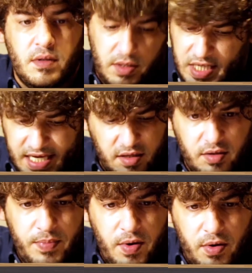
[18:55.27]
You're
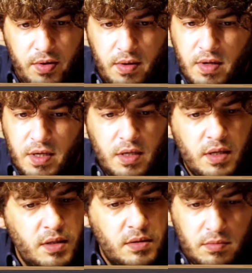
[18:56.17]
taking the pawn,
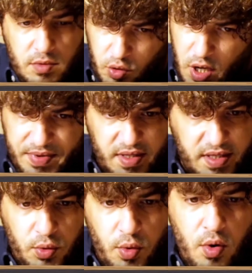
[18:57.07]
trapping
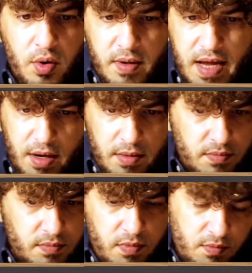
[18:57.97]
this rook, and,
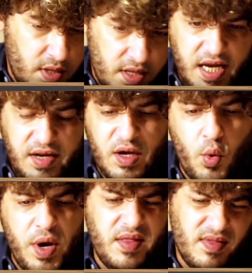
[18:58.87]
well, hitting the
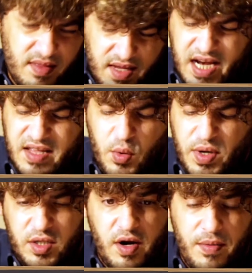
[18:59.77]
queen. Hitting the
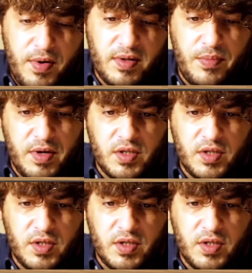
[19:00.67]
queen is not important